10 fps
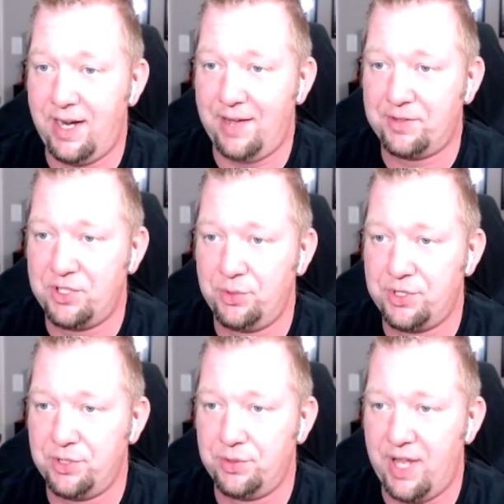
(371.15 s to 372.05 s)
have to do
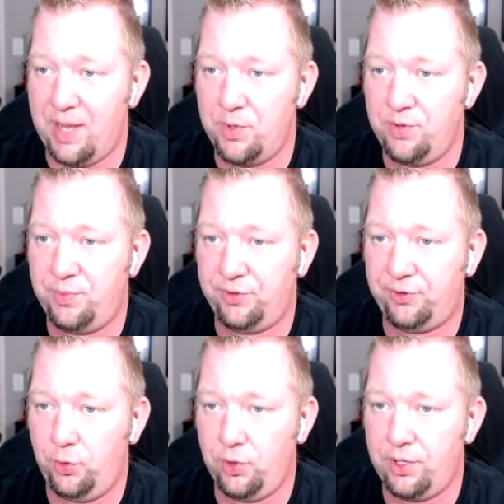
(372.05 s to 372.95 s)
with doing that move
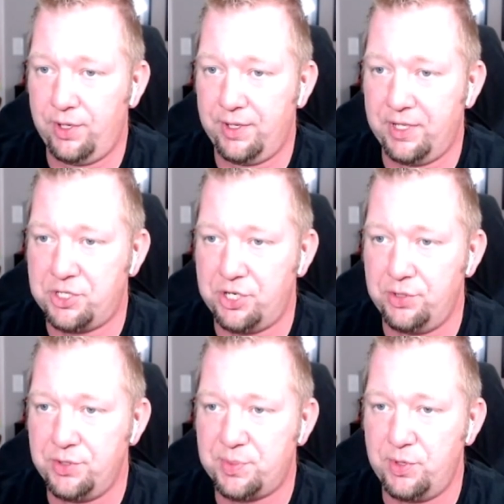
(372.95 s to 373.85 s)
before the
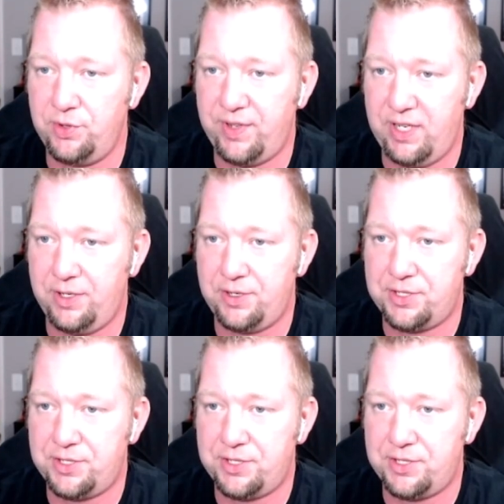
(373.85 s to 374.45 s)
choose move here?